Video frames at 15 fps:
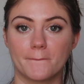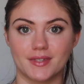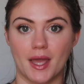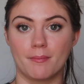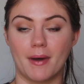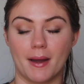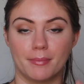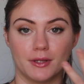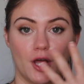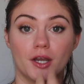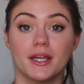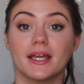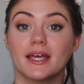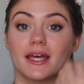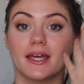And by
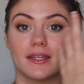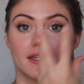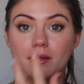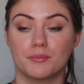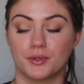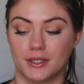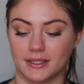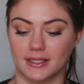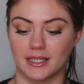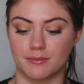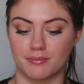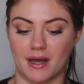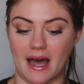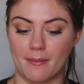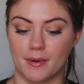blotting it and then putting
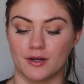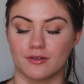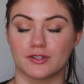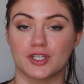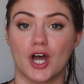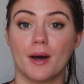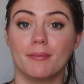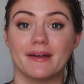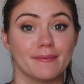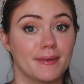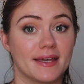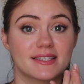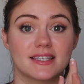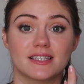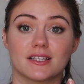lip balm on top, it
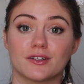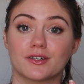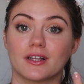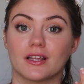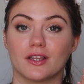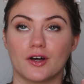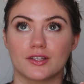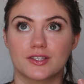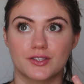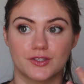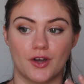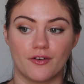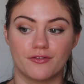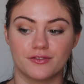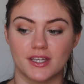makes it look a lot
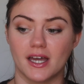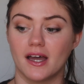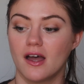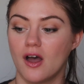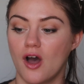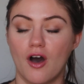softer.